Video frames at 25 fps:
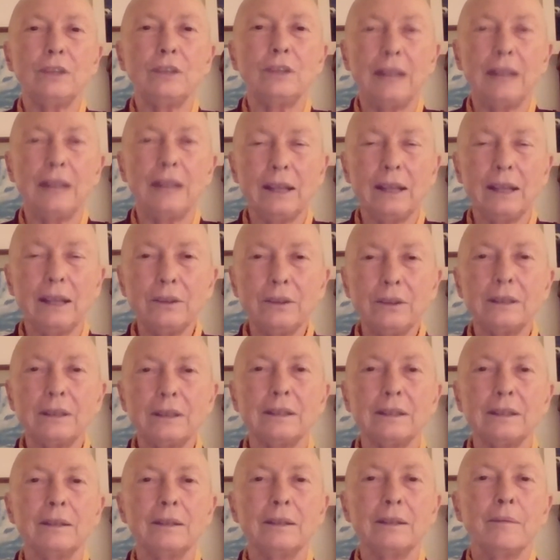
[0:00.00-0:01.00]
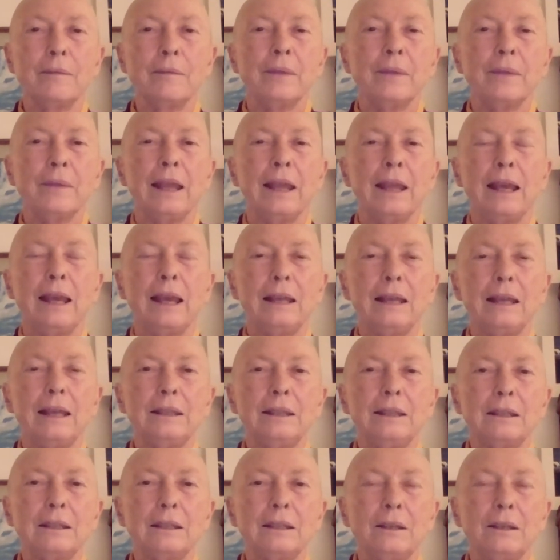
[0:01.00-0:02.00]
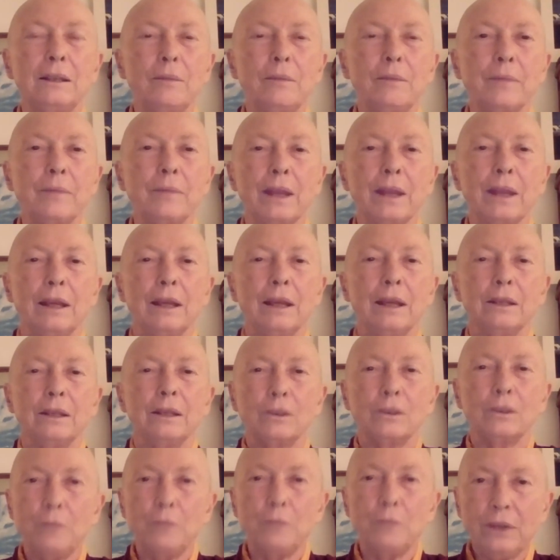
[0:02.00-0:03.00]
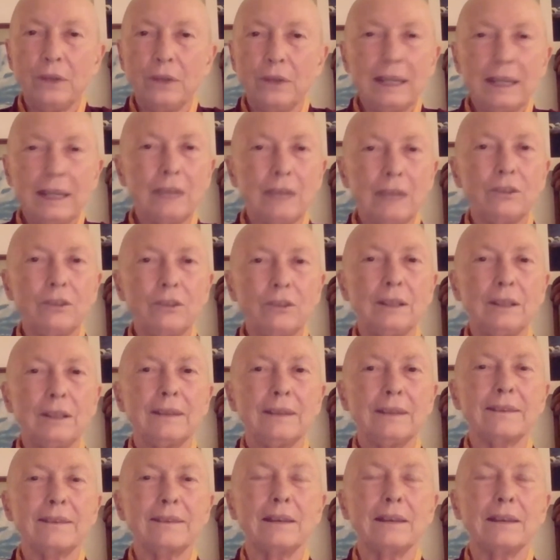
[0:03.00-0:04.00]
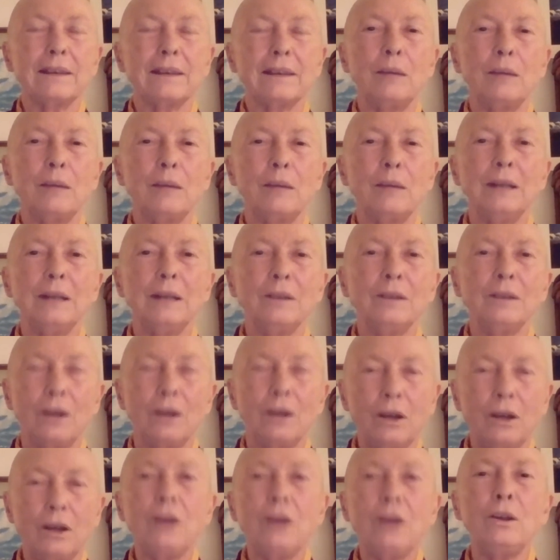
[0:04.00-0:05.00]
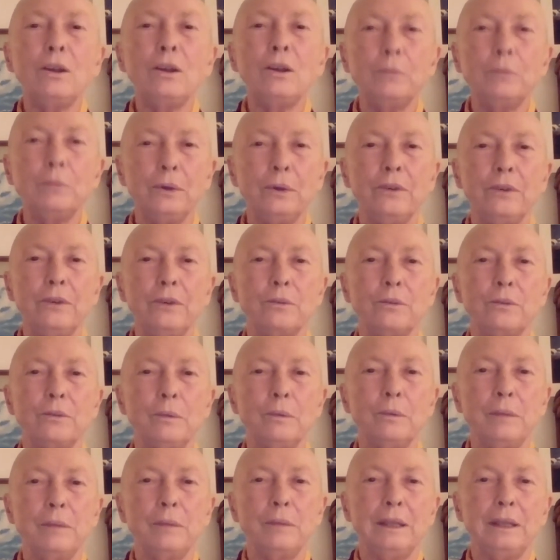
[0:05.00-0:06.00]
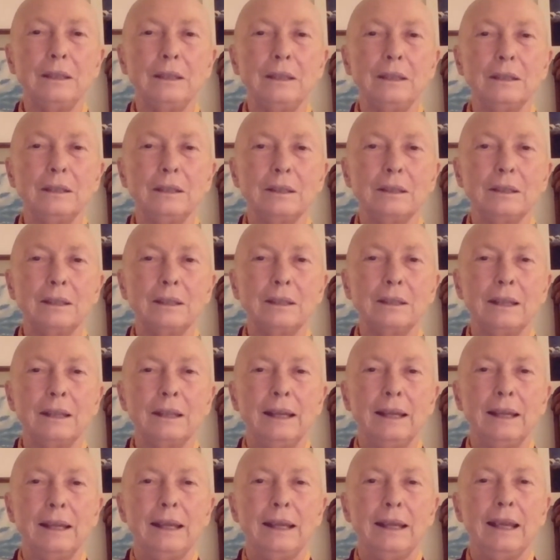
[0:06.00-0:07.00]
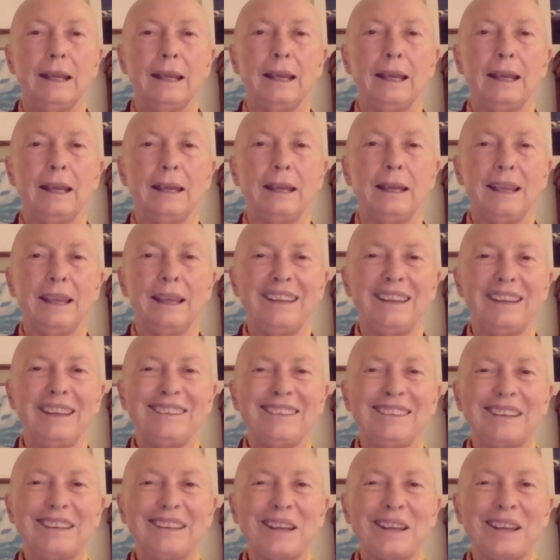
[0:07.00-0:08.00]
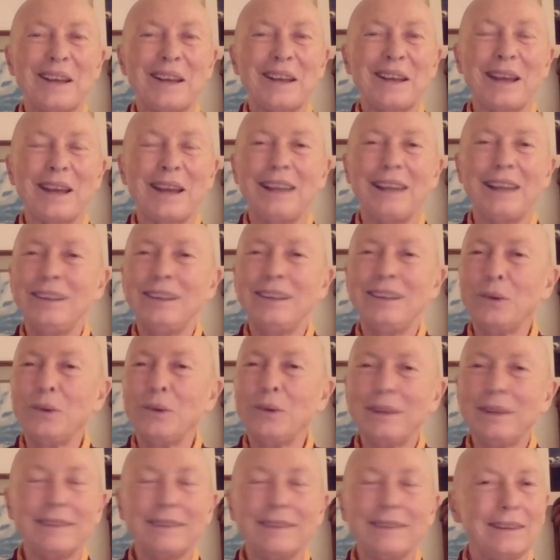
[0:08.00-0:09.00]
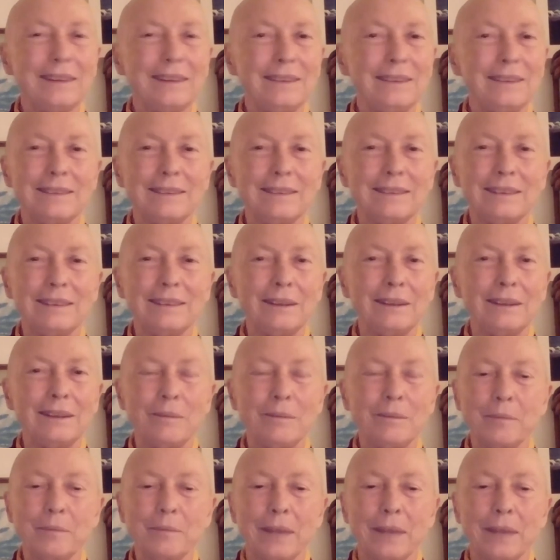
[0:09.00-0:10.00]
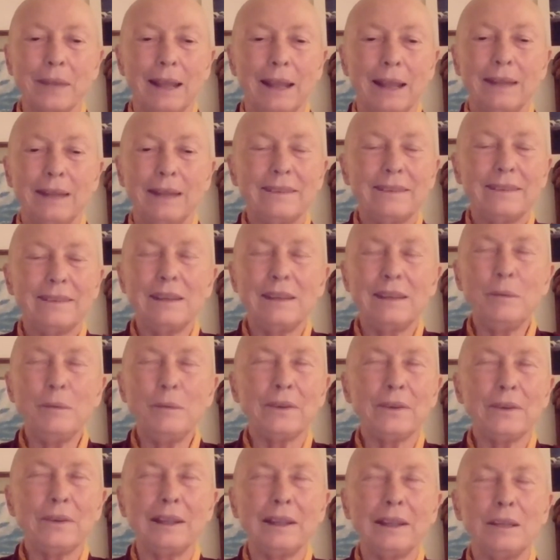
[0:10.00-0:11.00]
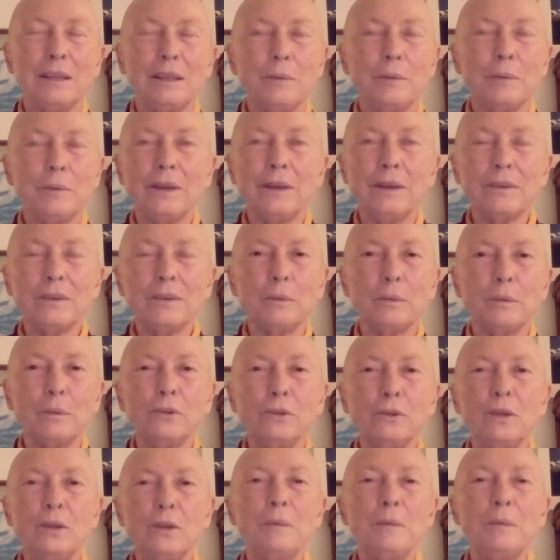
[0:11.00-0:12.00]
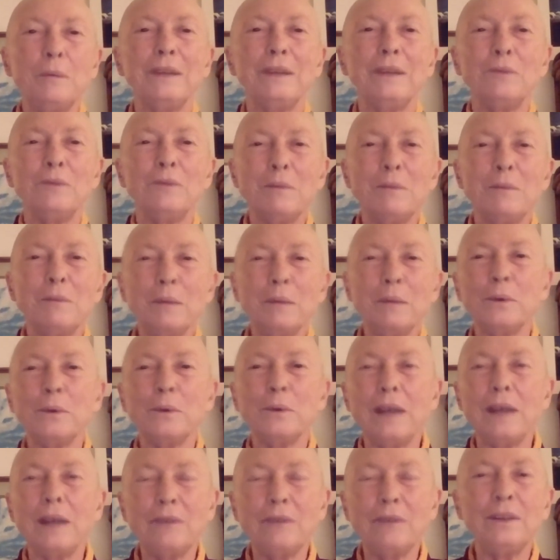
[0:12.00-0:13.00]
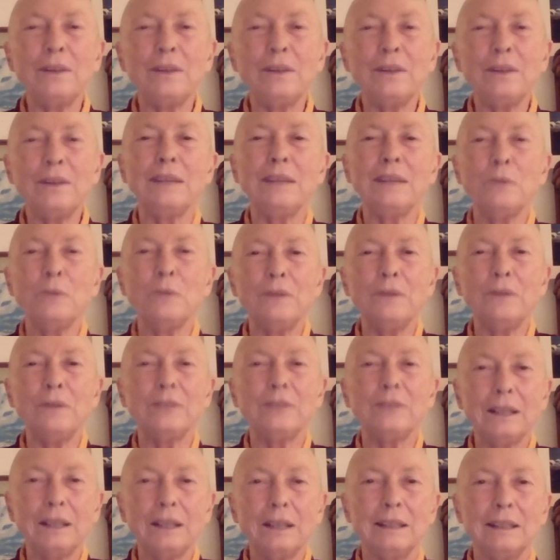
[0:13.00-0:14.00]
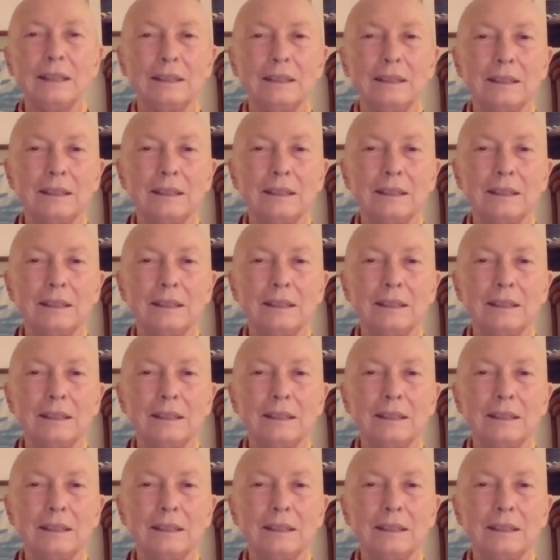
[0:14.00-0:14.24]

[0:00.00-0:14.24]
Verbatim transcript: health, and um, communications among all Buddhist women. And I know it's it's um, it seems like an impossible dream, but remember everything we've done